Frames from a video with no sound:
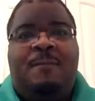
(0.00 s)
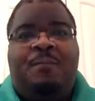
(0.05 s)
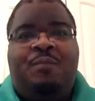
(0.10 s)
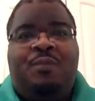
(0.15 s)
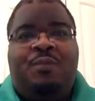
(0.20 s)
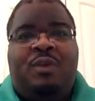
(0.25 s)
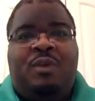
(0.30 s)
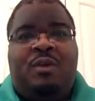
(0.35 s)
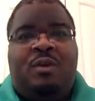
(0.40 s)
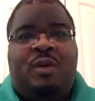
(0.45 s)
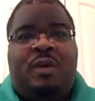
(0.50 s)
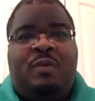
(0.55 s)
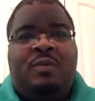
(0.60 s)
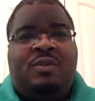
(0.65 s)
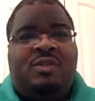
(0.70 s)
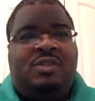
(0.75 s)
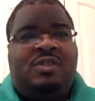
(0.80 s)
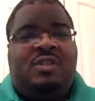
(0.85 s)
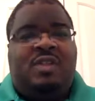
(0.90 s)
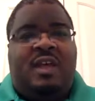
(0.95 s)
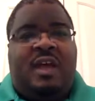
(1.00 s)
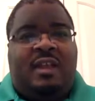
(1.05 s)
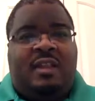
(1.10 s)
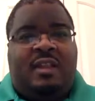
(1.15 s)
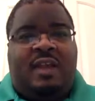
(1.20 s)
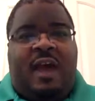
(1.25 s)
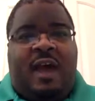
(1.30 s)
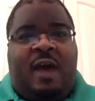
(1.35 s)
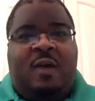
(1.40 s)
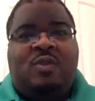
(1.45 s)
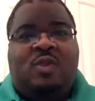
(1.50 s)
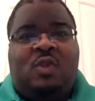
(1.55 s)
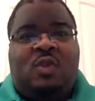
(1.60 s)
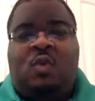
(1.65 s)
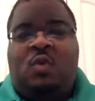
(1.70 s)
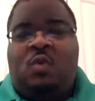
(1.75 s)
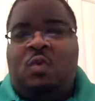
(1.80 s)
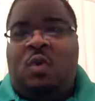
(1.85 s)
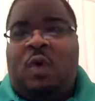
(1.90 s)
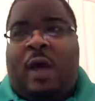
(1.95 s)
You know, he was just the
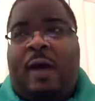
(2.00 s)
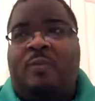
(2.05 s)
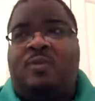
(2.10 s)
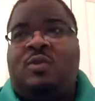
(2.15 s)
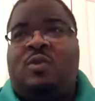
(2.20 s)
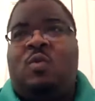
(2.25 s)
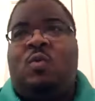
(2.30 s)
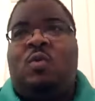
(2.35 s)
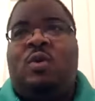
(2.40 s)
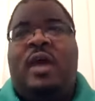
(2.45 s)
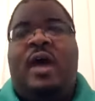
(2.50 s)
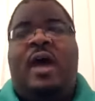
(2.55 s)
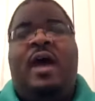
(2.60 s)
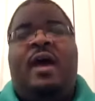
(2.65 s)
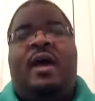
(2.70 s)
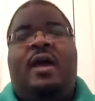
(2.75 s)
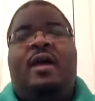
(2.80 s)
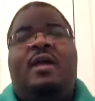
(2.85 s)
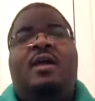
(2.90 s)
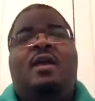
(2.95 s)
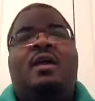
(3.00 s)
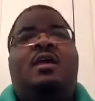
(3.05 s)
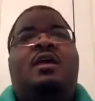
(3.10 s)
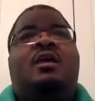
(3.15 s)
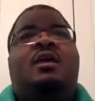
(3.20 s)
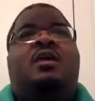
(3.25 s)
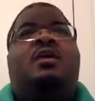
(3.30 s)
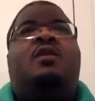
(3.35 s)
household guy, you